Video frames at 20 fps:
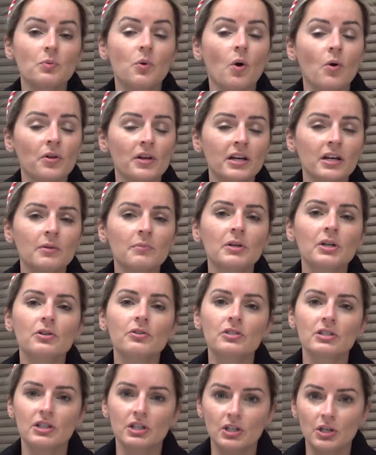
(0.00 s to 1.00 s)
We're only going to be
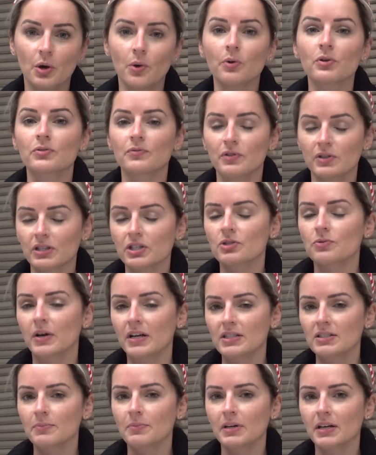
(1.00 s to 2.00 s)
using the yolks for this
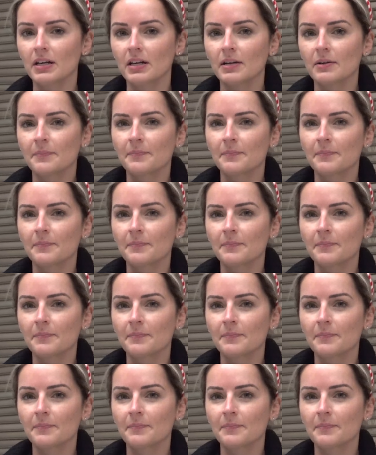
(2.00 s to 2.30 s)
recipe.